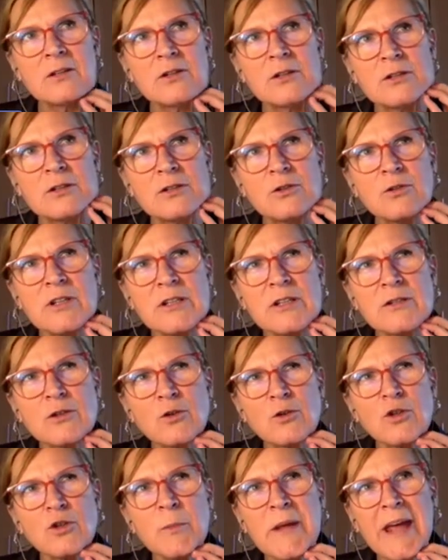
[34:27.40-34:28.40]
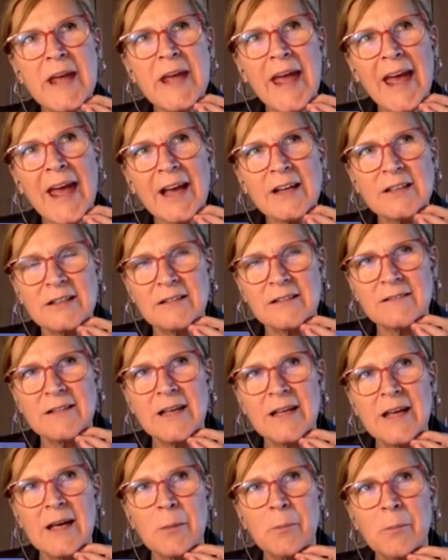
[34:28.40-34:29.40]
students could be active,
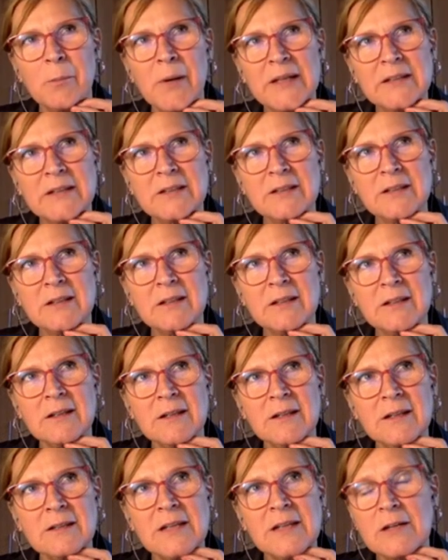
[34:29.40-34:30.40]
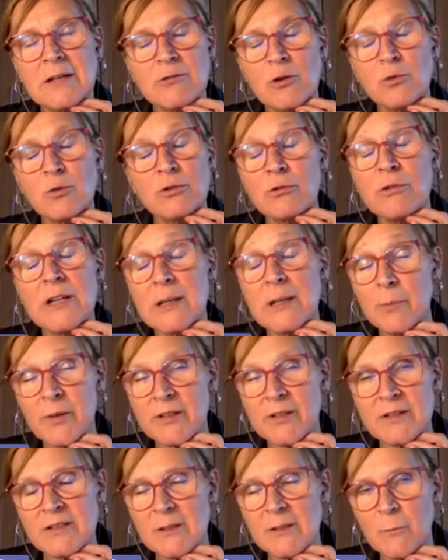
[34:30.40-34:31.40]
but they don't really
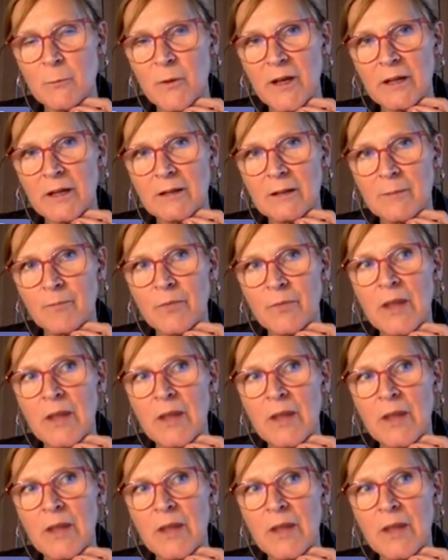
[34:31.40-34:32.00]
participate.